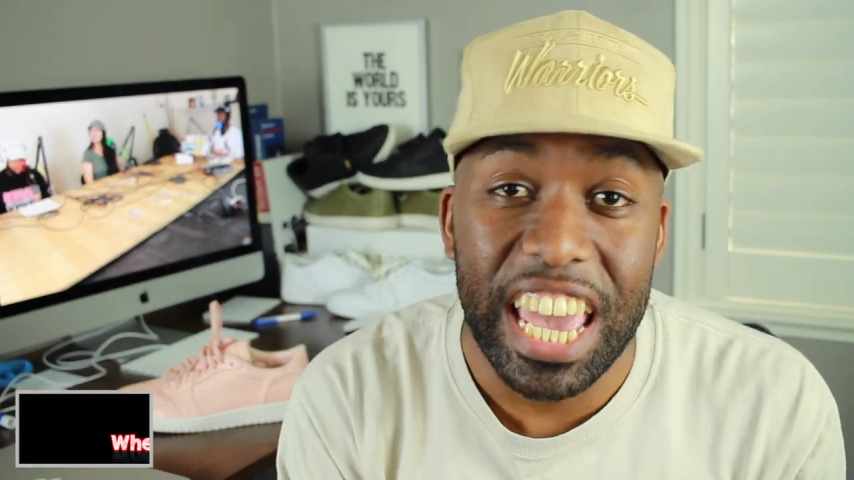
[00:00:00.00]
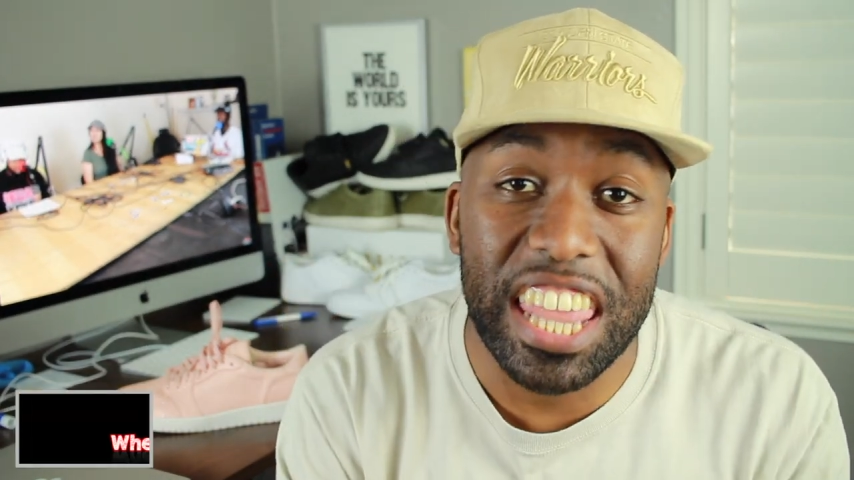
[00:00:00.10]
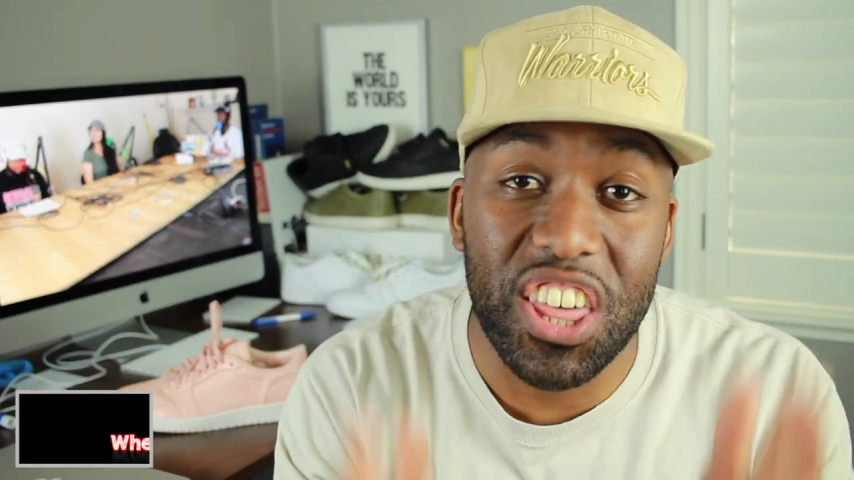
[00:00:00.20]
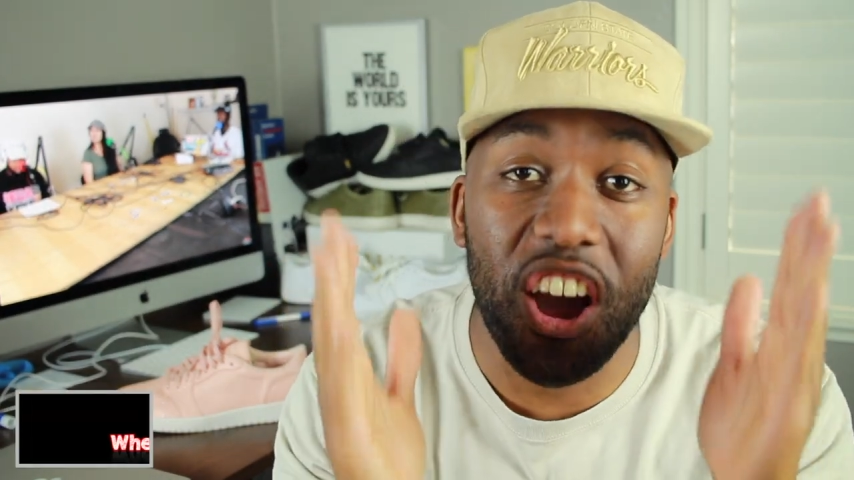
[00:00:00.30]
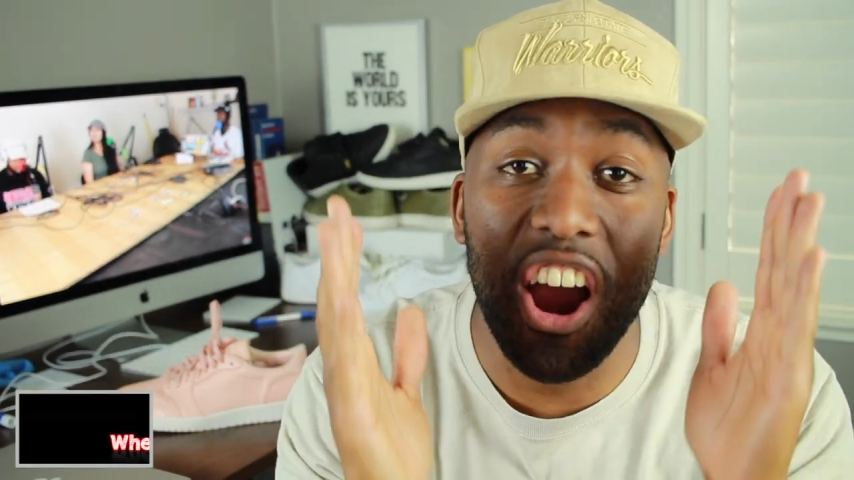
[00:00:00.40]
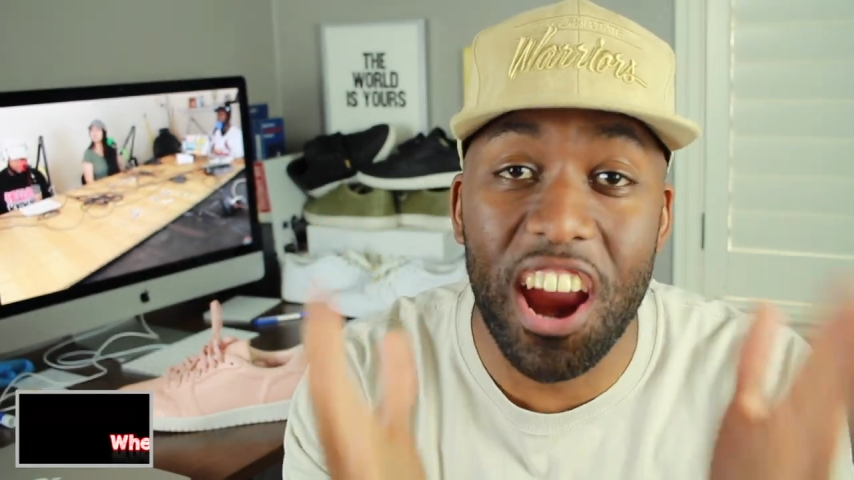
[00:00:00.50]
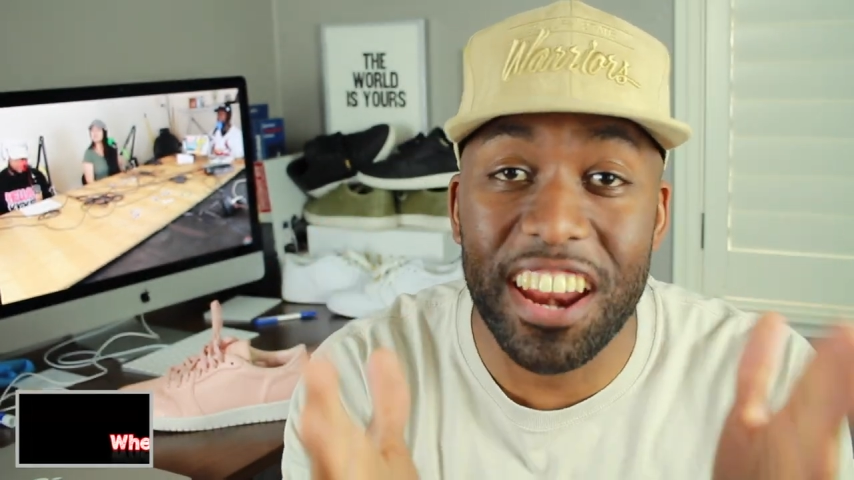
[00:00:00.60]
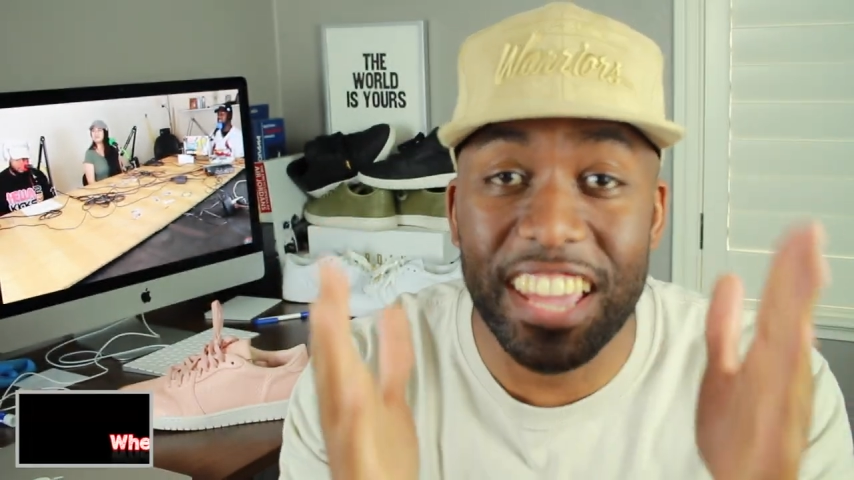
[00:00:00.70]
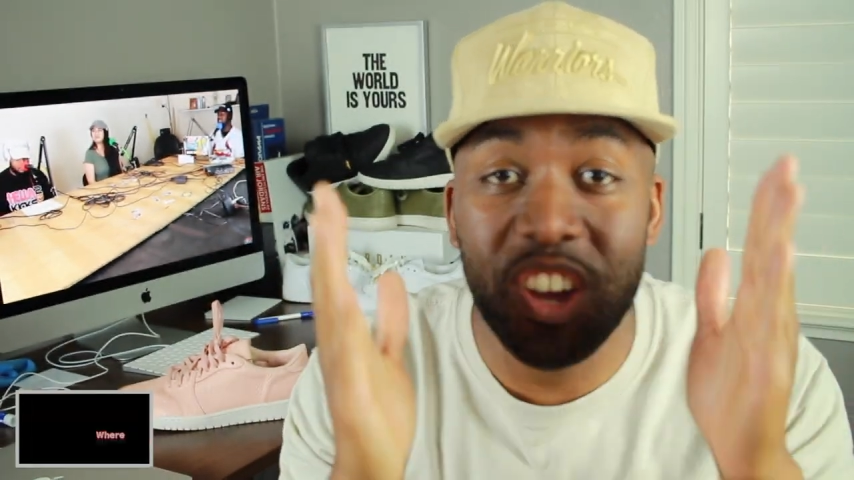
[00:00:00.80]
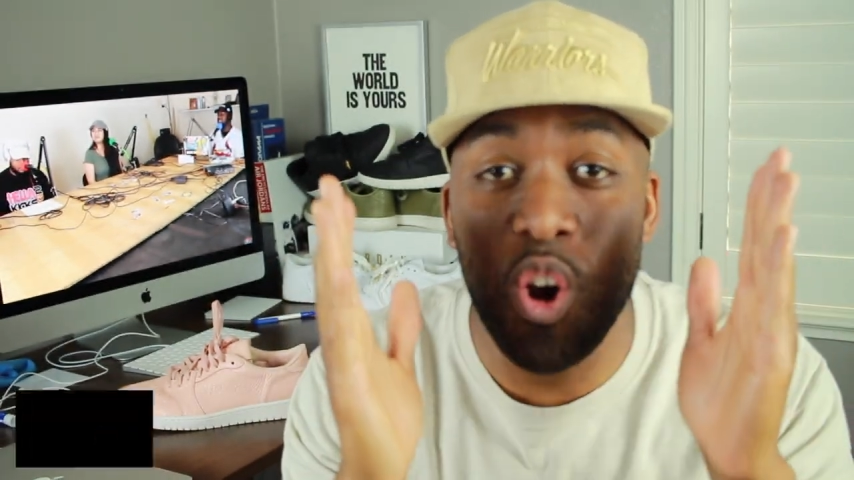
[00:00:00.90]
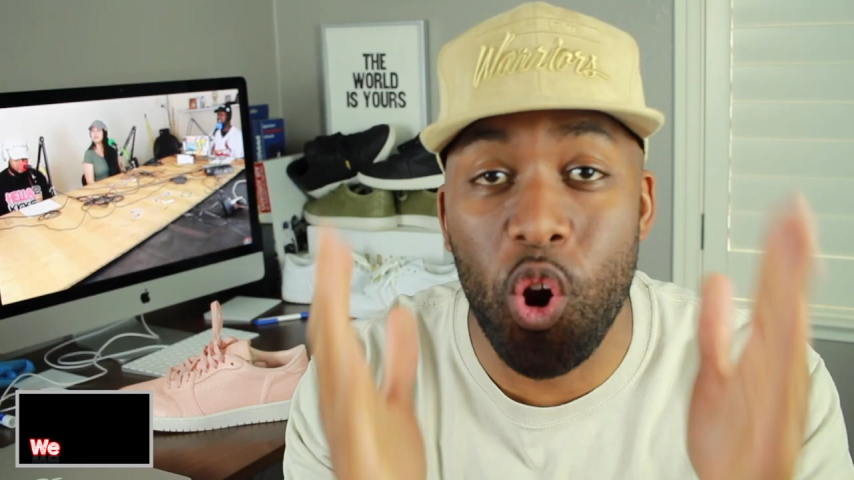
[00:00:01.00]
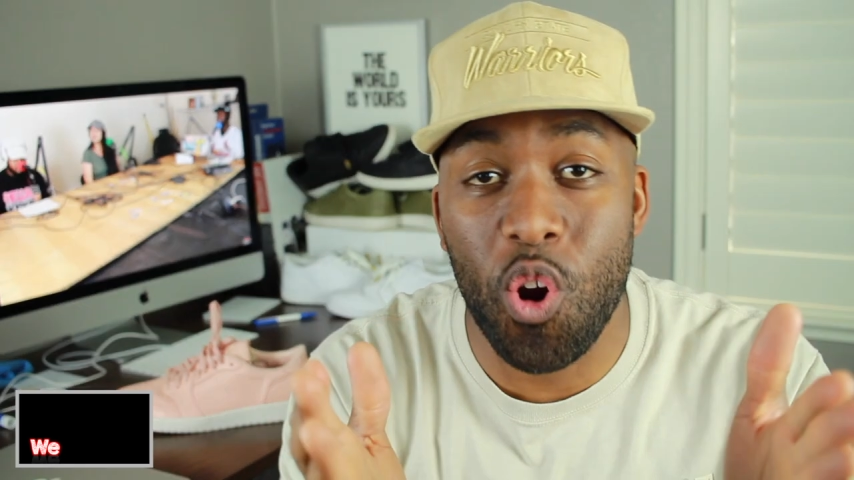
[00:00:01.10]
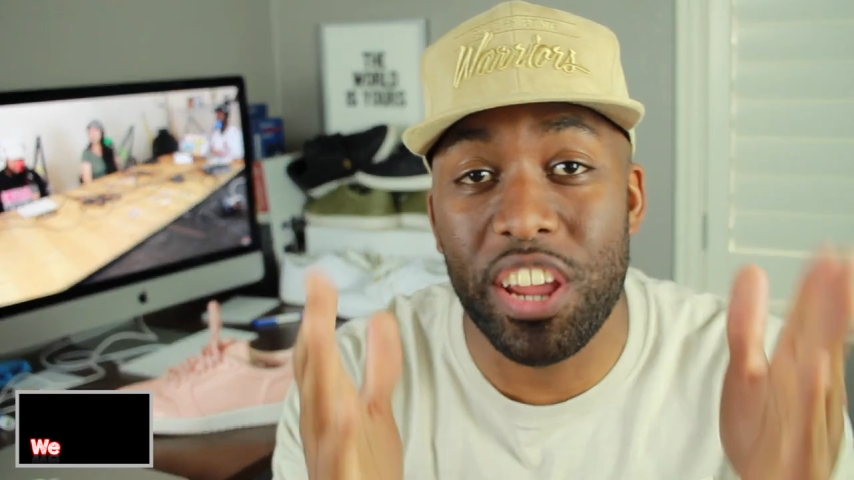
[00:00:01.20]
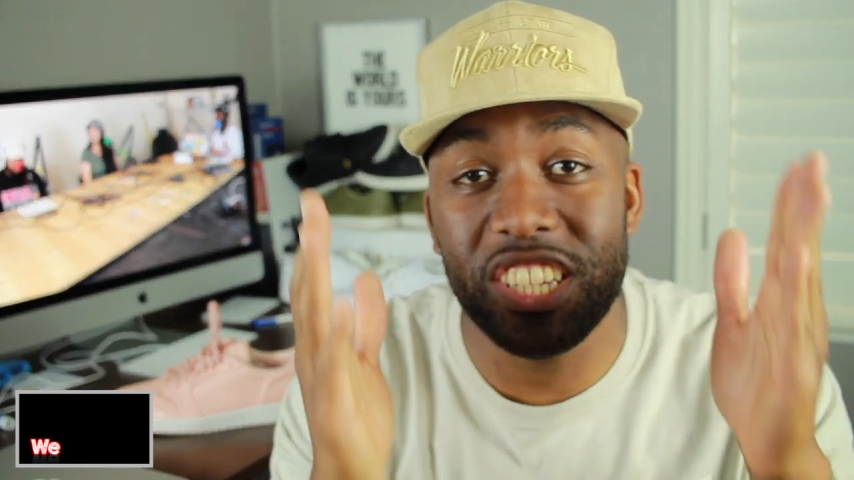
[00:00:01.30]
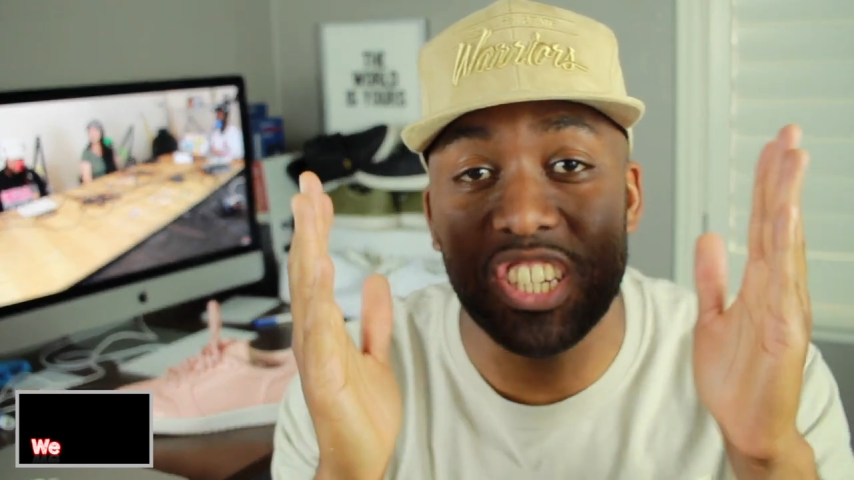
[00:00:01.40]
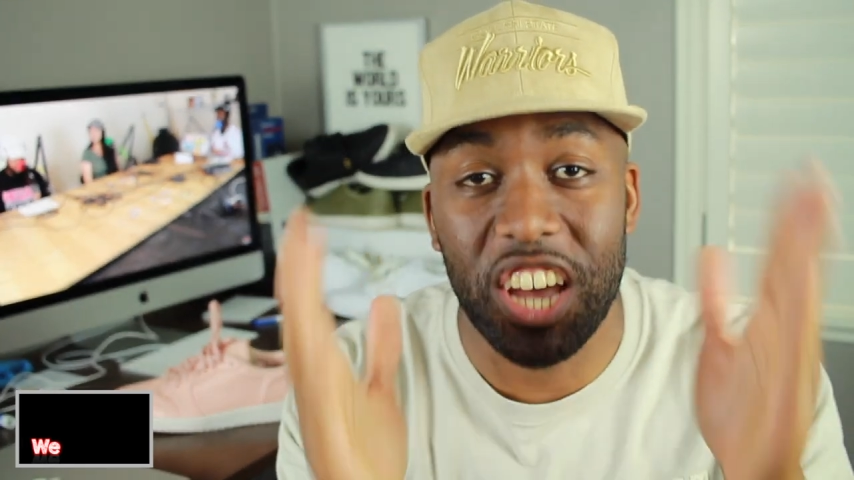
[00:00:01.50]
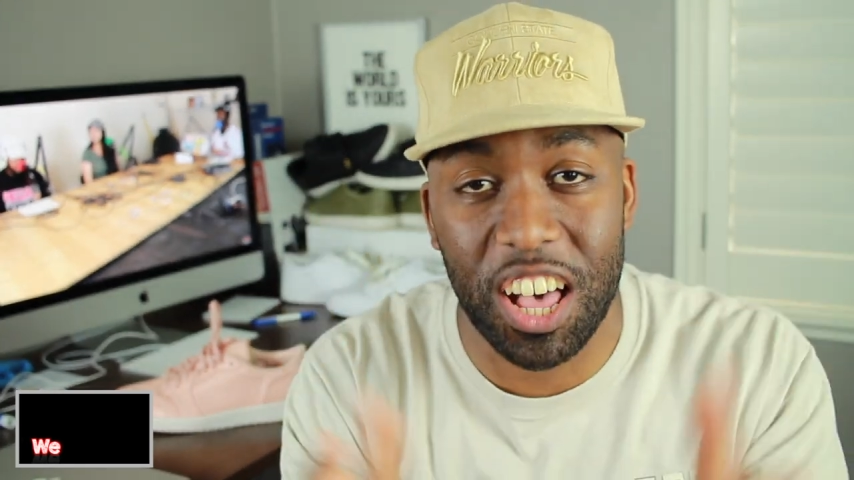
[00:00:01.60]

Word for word: in the Arctic Orange